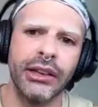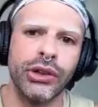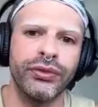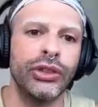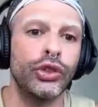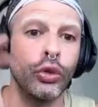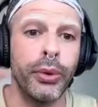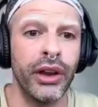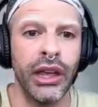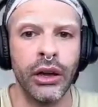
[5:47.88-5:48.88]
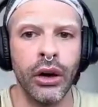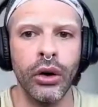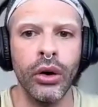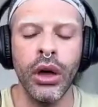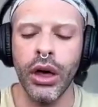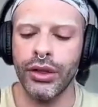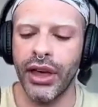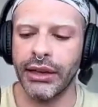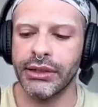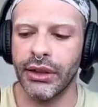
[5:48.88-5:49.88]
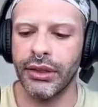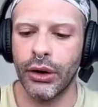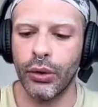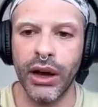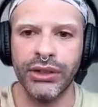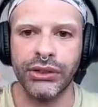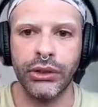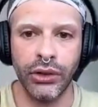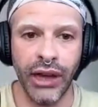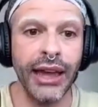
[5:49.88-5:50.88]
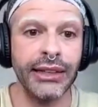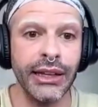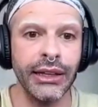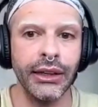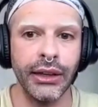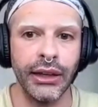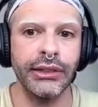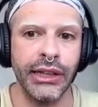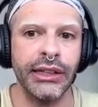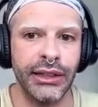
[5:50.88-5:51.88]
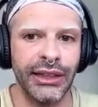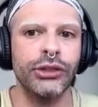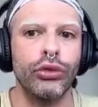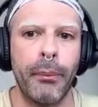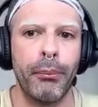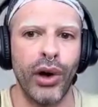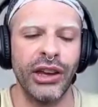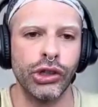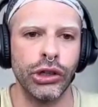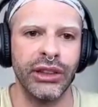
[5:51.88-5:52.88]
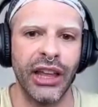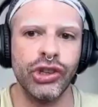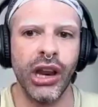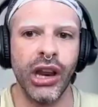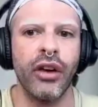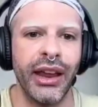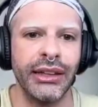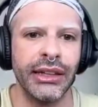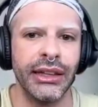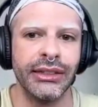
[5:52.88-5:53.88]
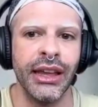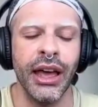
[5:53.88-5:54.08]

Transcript: of the superego that was creating indeed this repression that generated